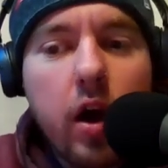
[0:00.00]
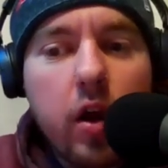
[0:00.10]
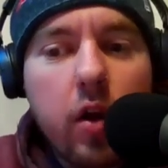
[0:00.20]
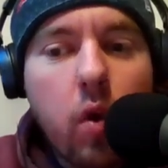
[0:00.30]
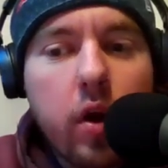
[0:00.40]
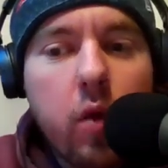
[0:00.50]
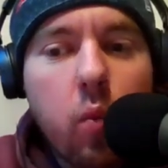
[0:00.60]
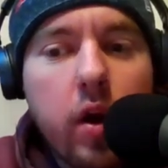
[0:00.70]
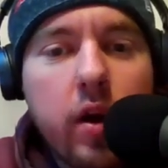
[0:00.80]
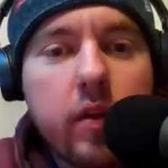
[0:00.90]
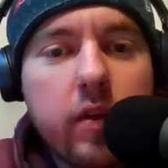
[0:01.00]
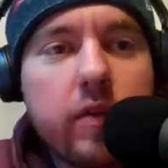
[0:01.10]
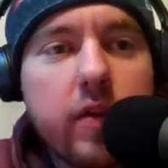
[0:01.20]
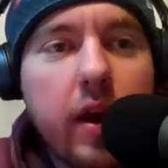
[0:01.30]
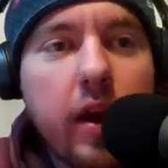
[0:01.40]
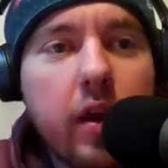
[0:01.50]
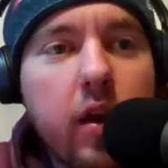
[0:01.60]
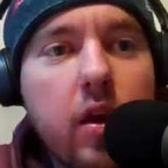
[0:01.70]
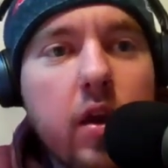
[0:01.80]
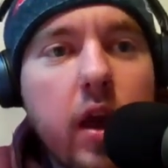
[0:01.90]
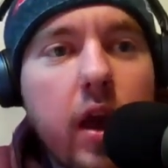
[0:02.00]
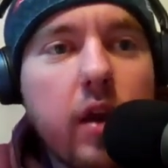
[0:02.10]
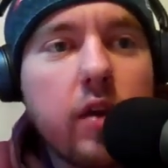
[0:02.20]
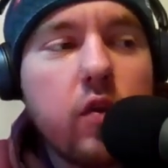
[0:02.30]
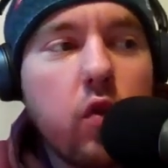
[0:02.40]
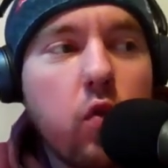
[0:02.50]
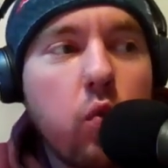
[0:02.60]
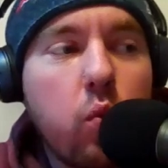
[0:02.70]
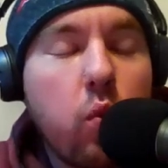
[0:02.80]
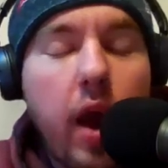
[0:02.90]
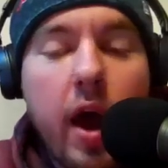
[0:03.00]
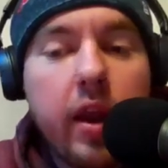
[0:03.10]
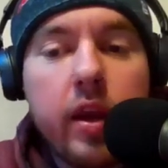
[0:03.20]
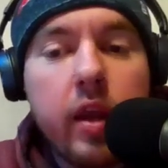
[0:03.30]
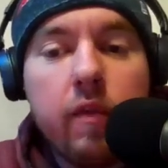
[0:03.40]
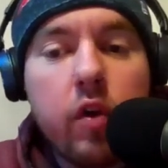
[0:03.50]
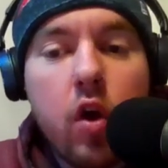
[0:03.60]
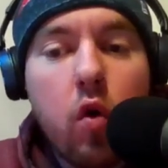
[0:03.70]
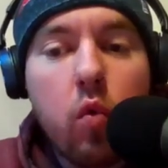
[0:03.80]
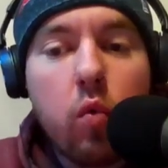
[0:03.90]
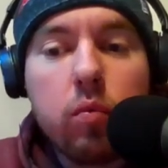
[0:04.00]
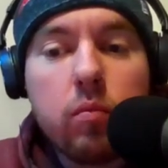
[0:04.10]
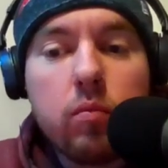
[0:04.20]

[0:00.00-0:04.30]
on a one-on-one setting into what I didn't even know